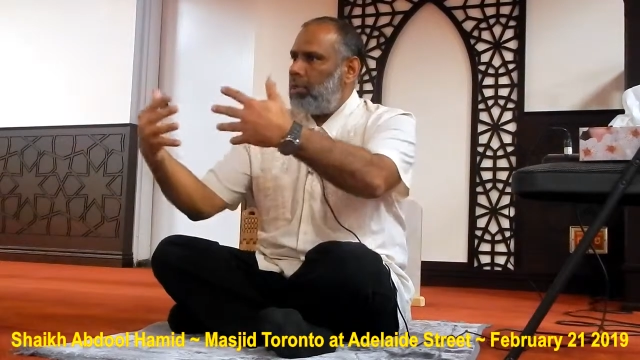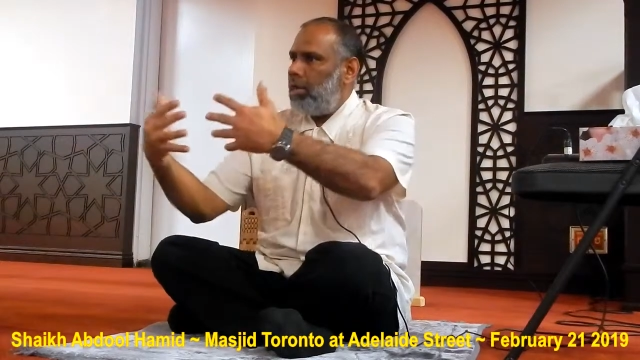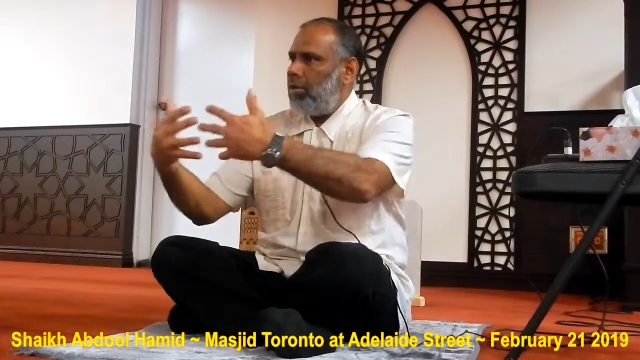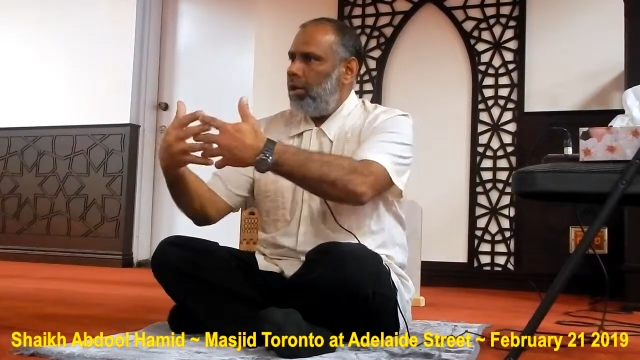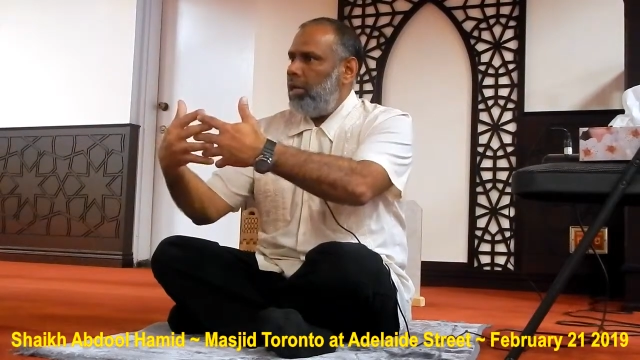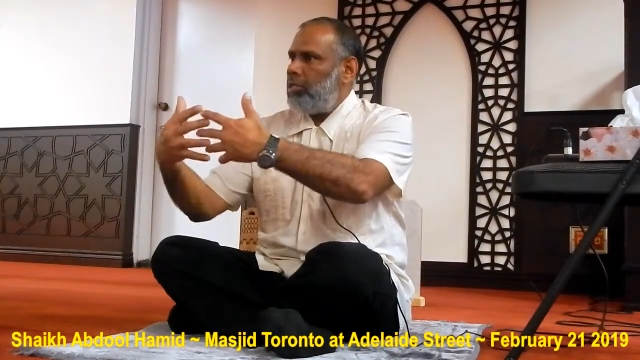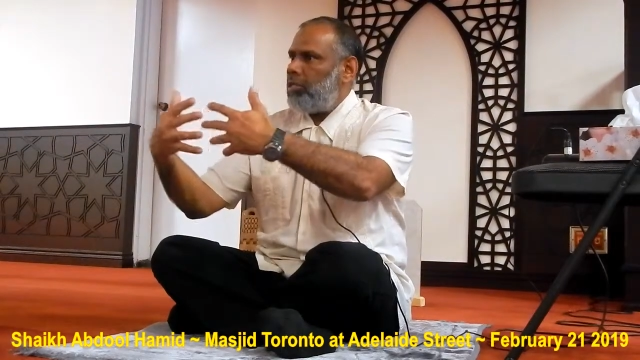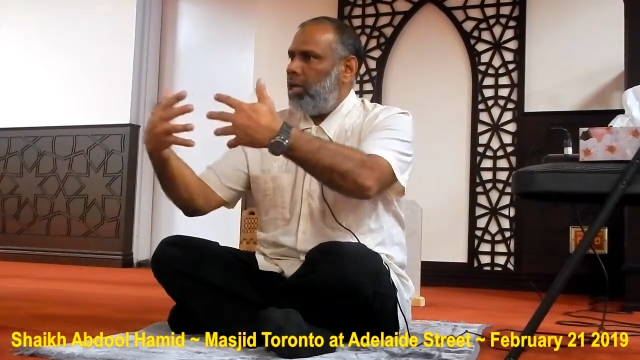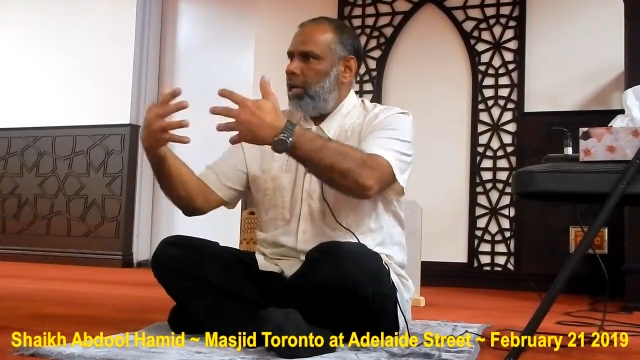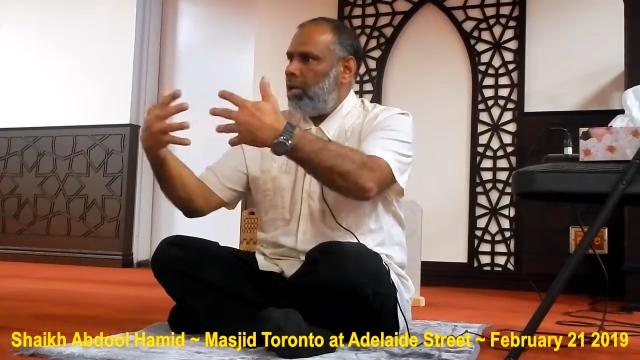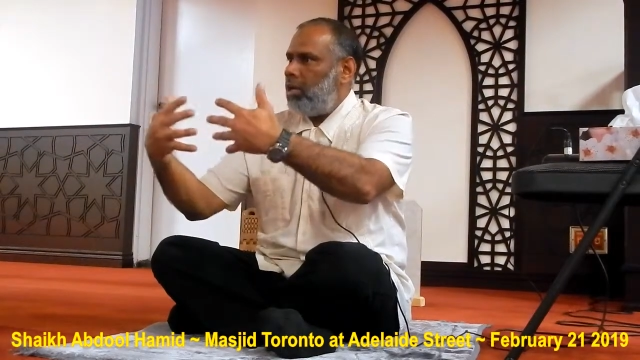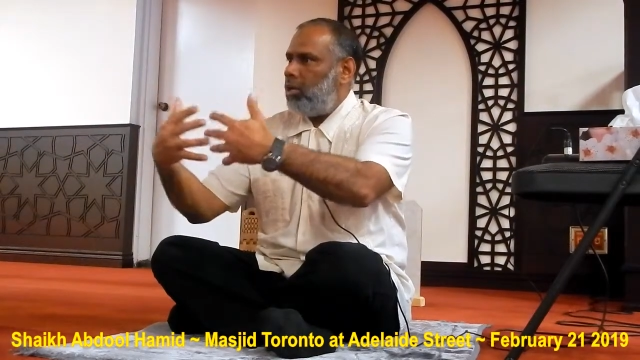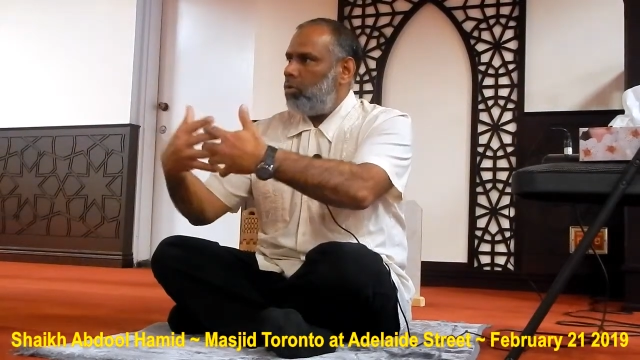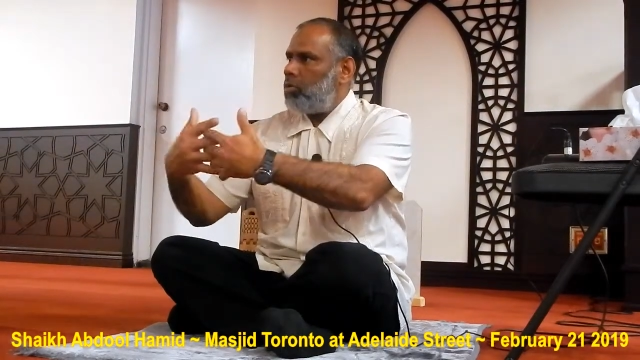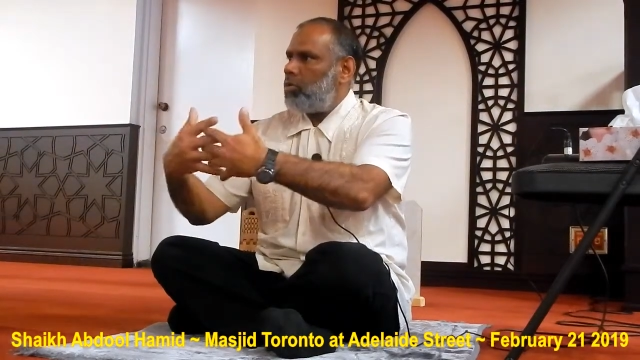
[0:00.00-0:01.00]
there is a
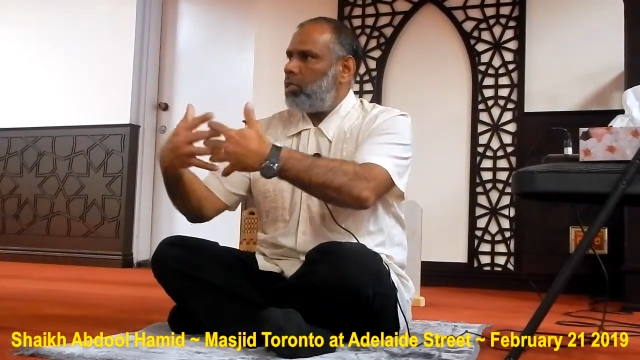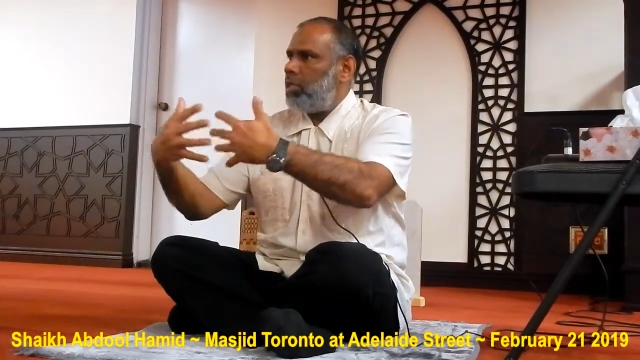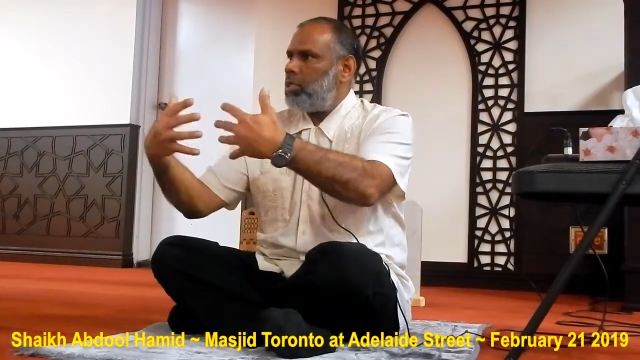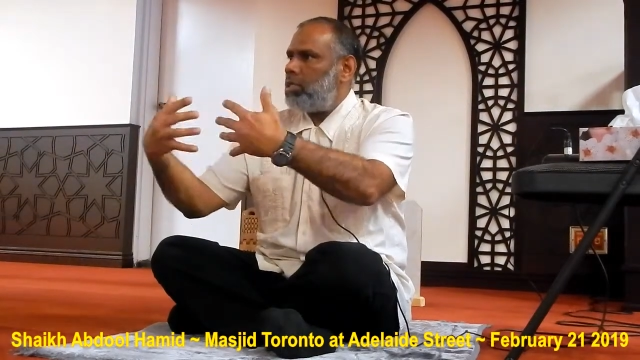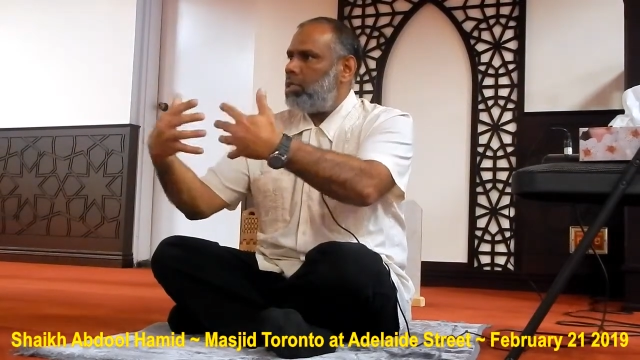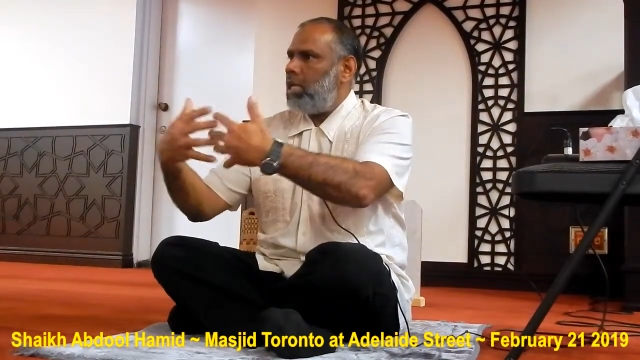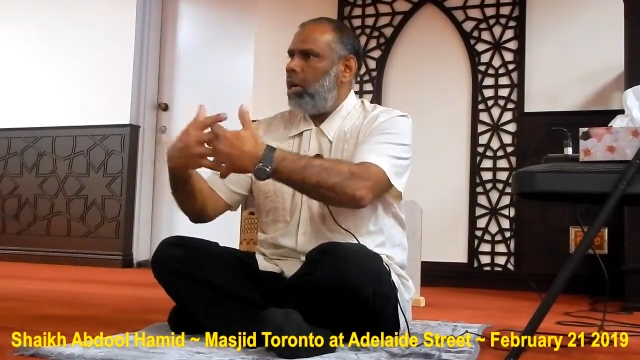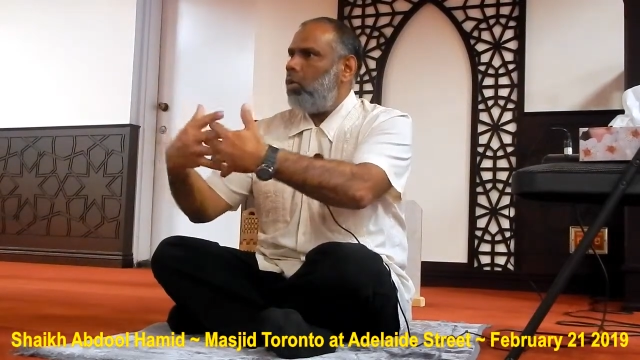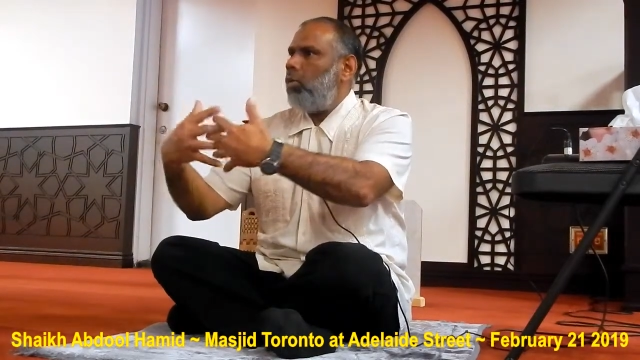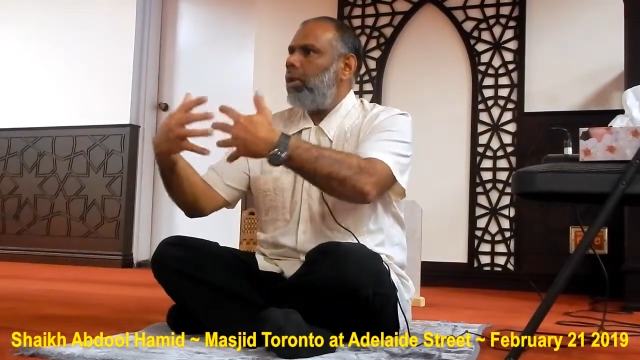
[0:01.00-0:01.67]
closeness that